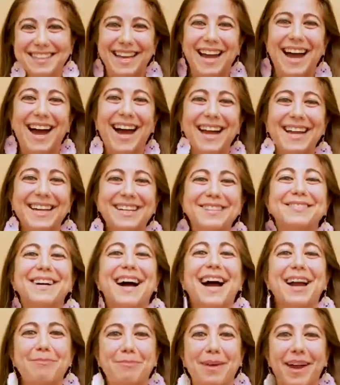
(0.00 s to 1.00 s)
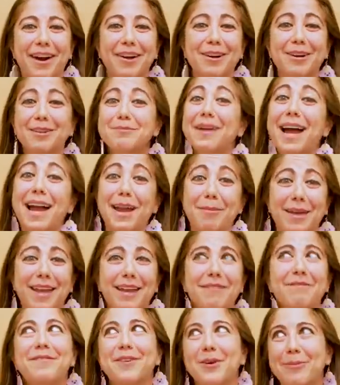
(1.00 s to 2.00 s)
Hi, I'm Beryl. I'm
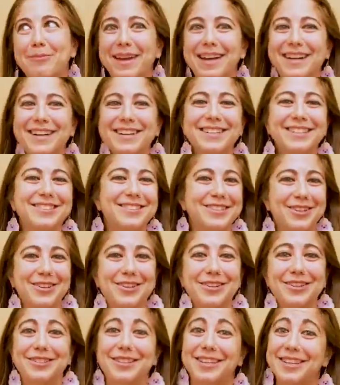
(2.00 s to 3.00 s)
a filmmaker turned